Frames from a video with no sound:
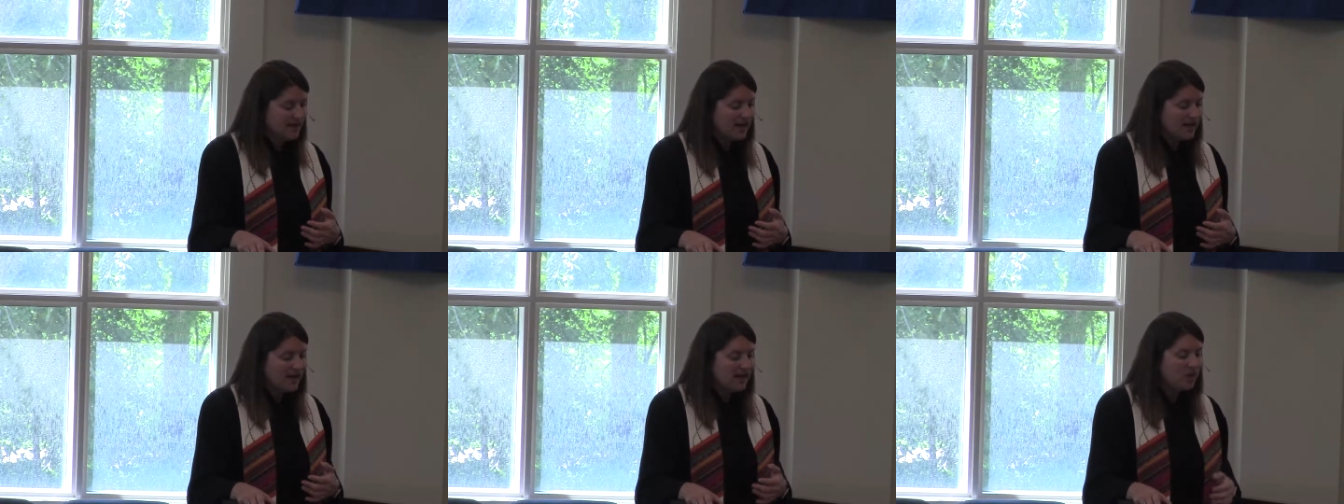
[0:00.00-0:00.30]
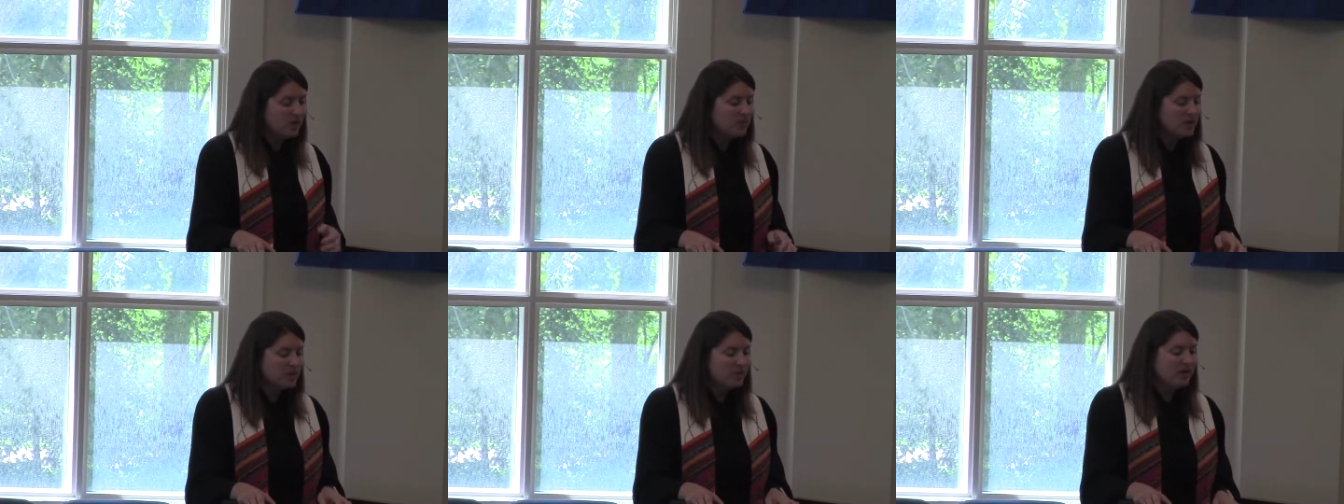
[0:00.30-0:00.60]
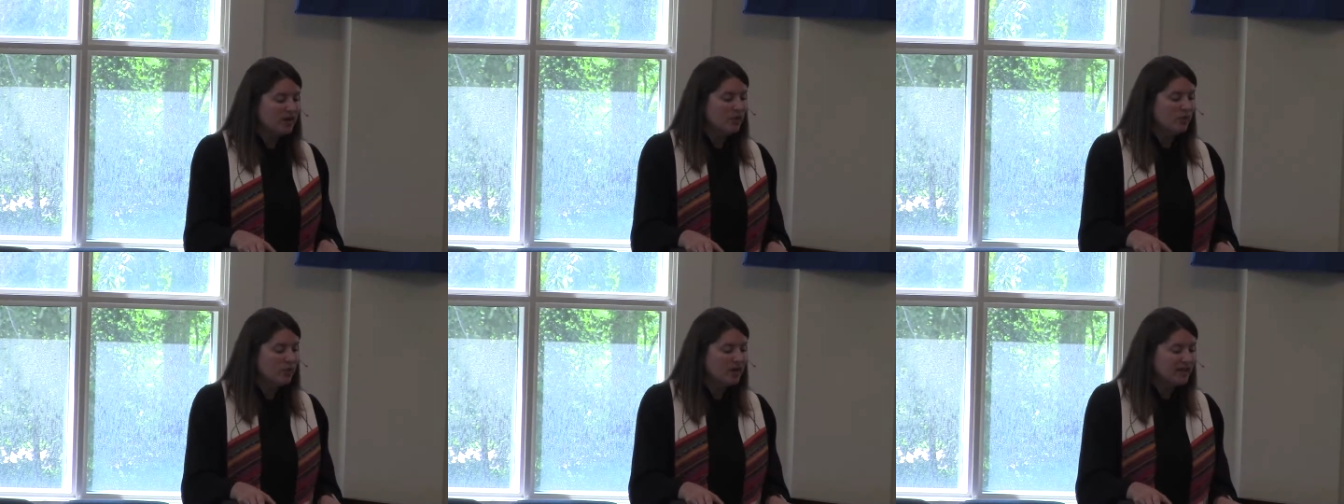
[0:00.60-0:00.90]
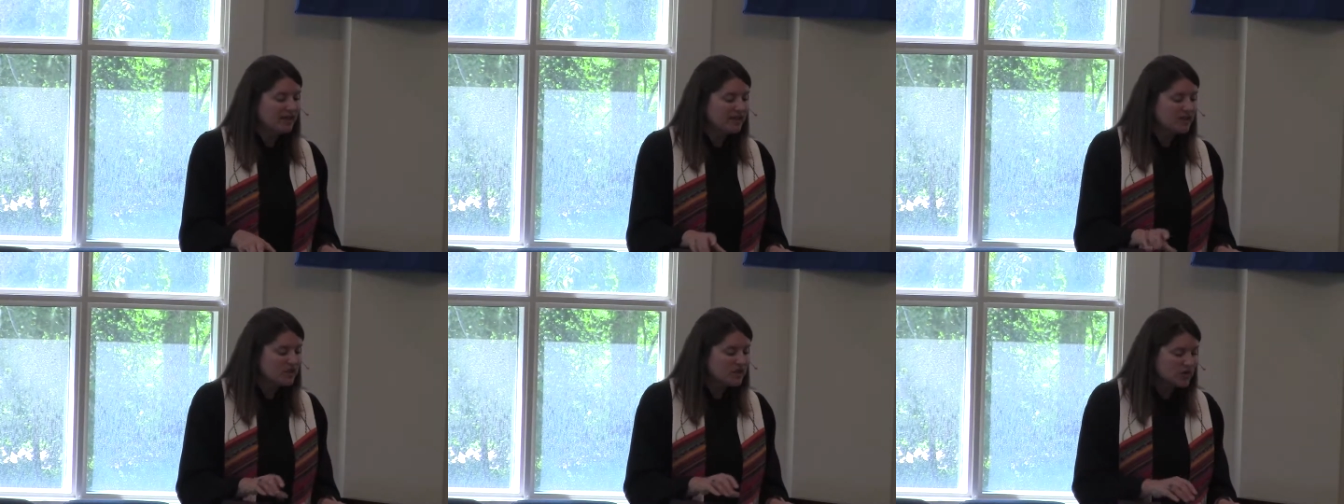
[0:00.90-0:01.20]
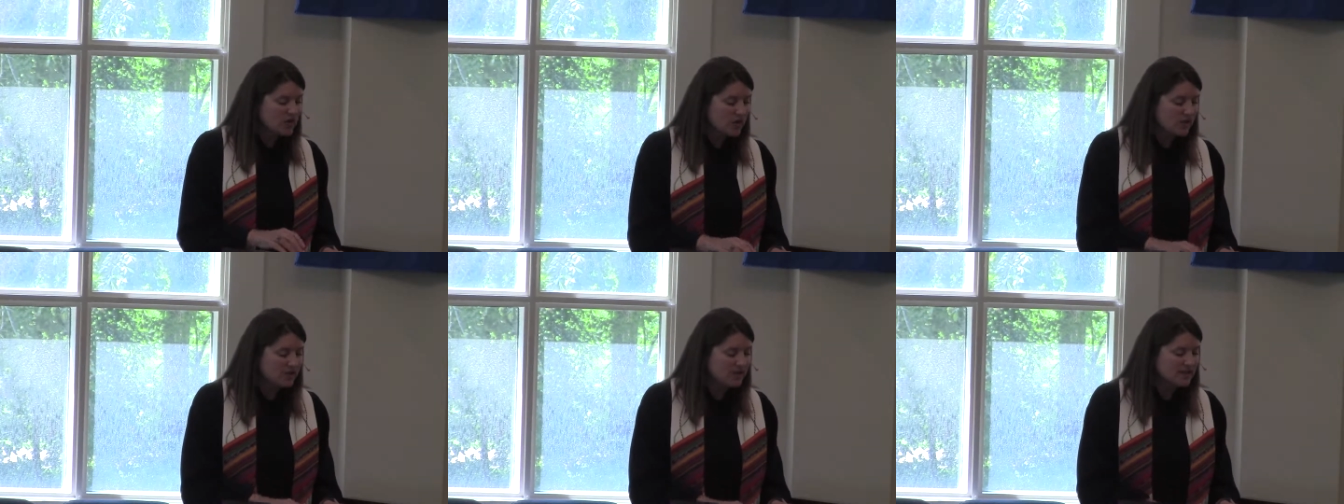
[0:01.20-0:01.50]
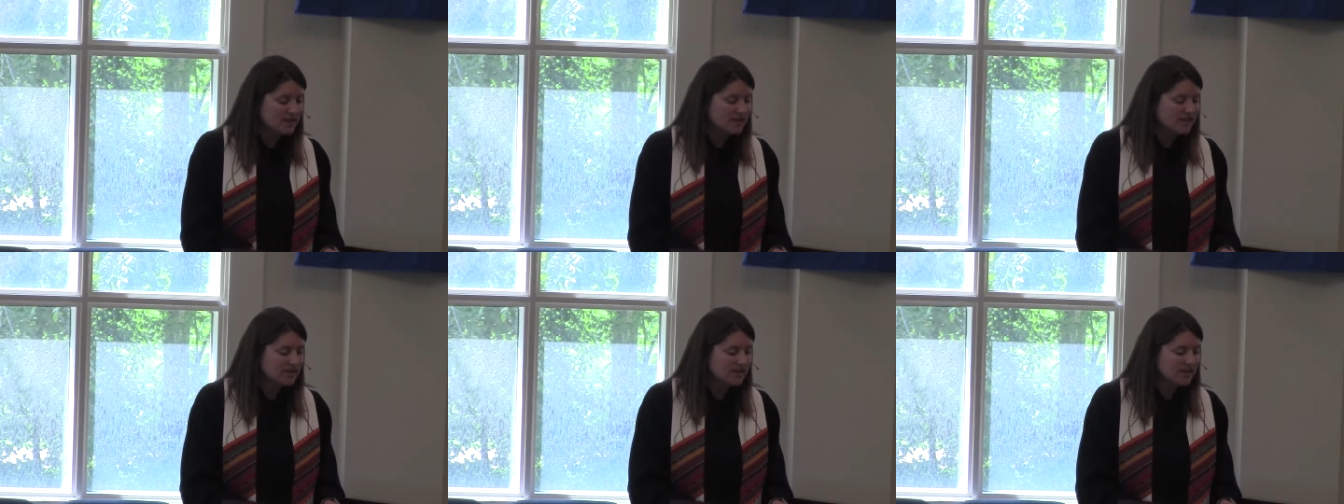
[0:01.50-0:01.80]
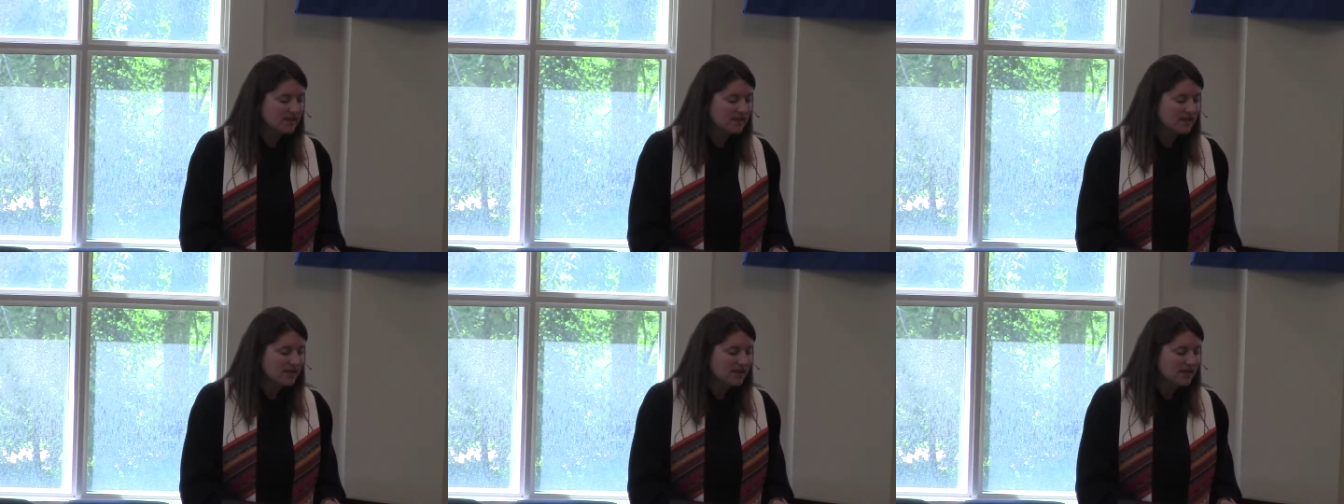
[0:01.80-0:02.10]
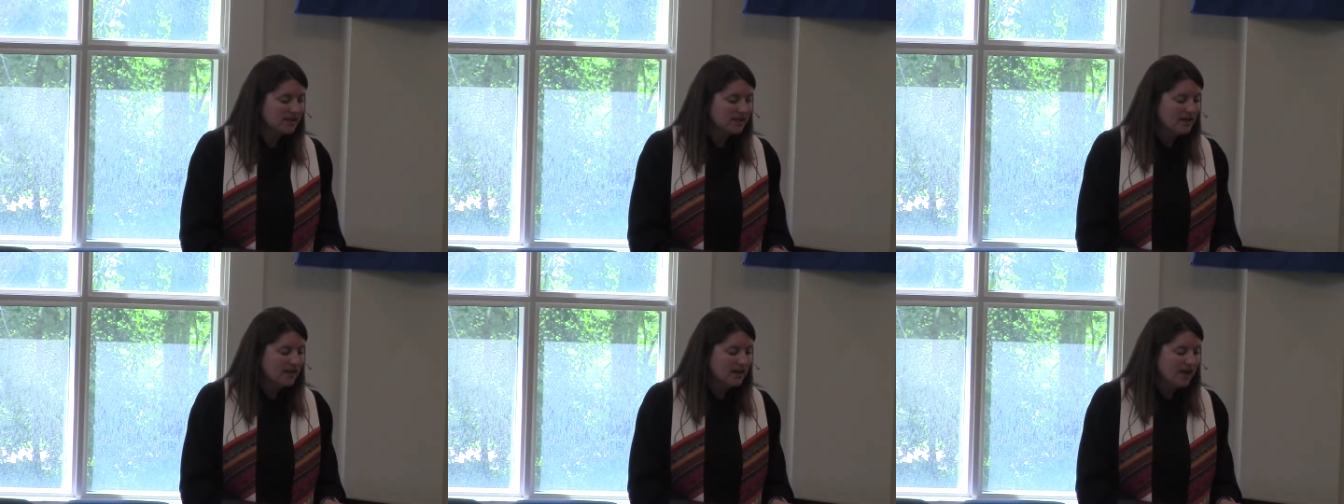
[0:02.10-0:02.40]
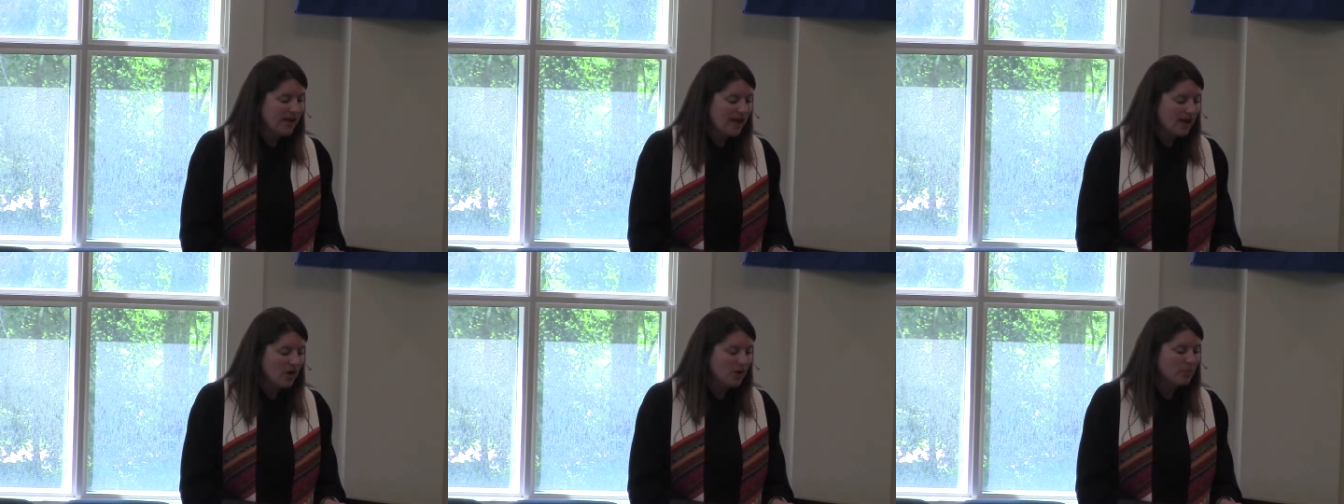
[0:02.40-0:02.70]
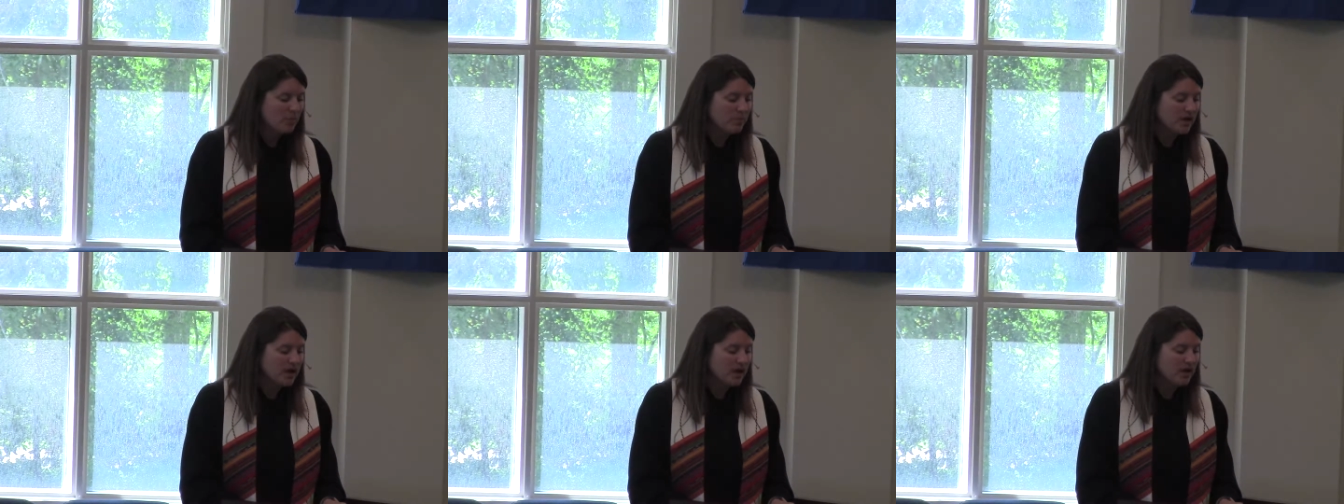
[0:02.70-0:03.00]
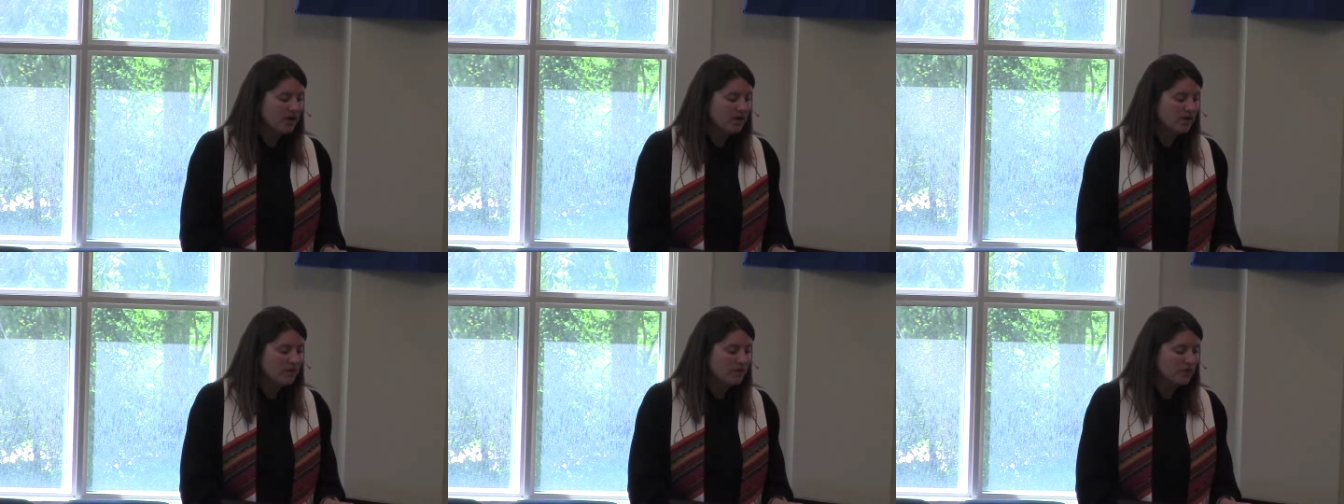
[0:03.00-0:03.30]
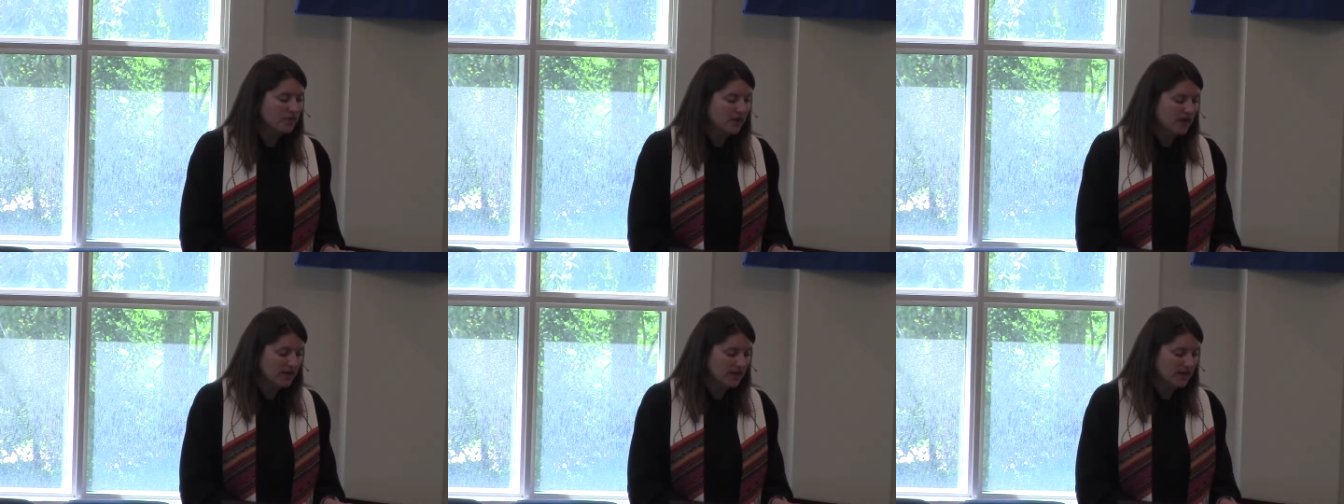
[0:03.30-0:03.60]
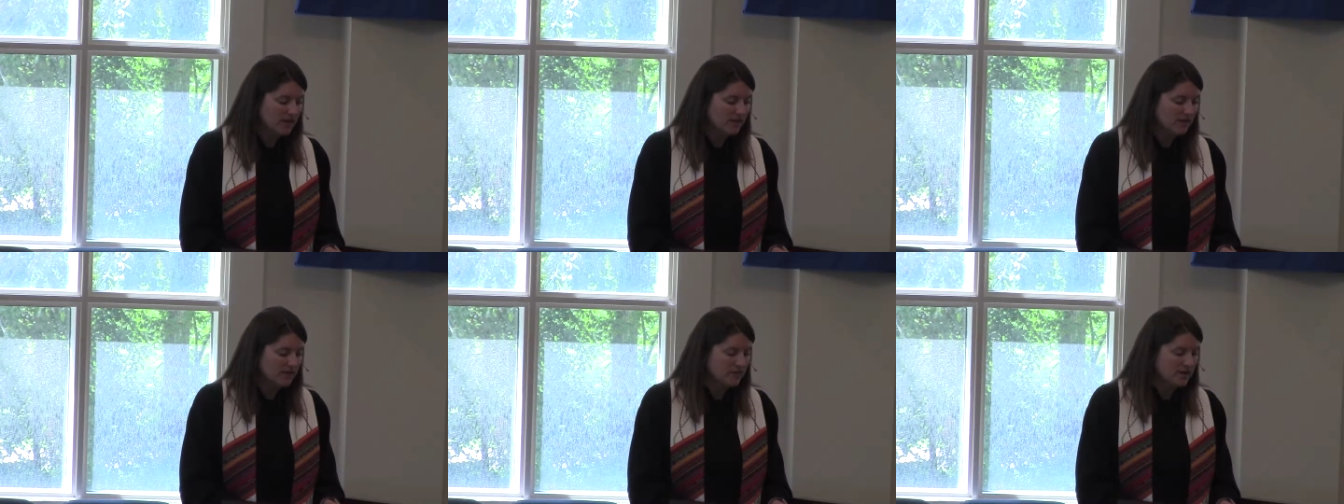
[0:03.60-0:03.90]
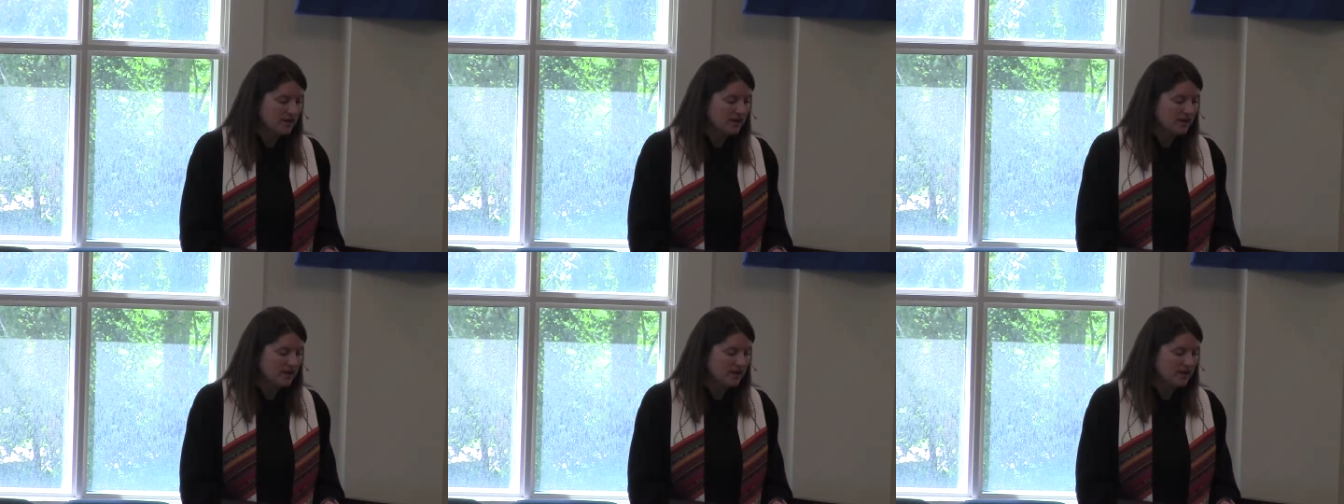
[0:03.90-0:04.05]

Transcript: Help me be a willing servant. help me forgive.